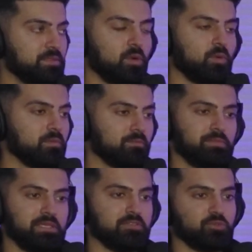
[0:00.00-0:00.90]
Don't
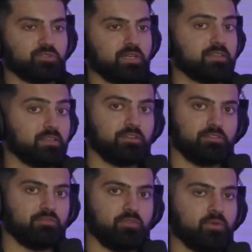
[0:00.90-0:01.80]
be so sucked into
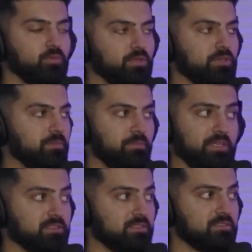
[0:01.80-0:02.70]
your phone when you're in
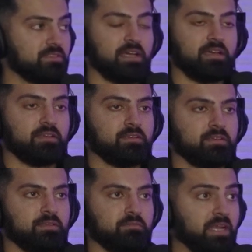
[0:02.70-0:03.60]
places that
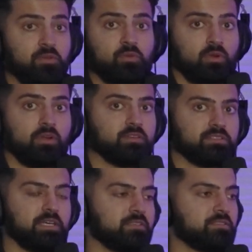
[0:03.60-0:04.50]
anywhere.
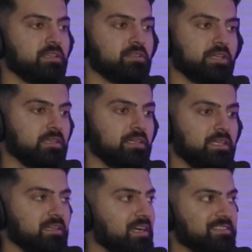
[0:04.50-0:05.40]
Honestly, I just think
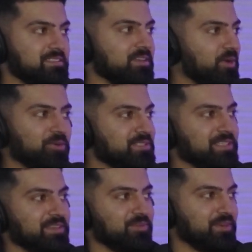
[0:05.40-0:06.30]
I always
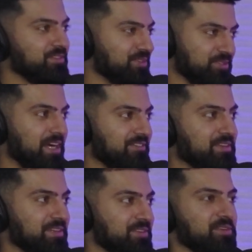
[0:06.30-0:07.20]
see whenever you're
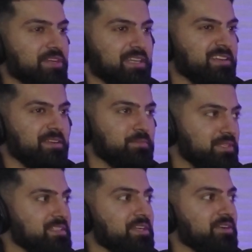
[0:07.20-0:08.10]
driving and you're in a
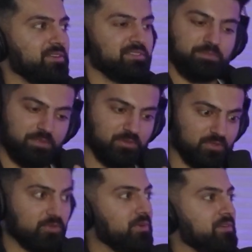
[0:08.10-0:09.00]
busy area, you just see people
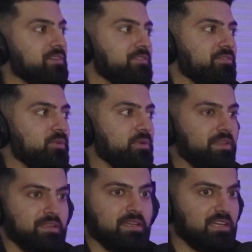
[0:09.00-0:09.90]
glued onto their phone
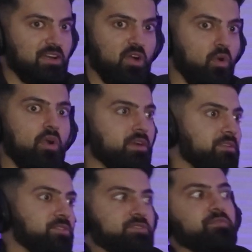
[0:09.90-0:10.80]
and a car can
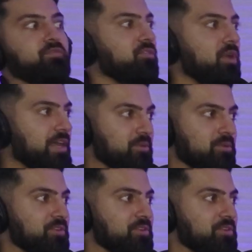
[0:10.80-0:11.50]
literally just fly through the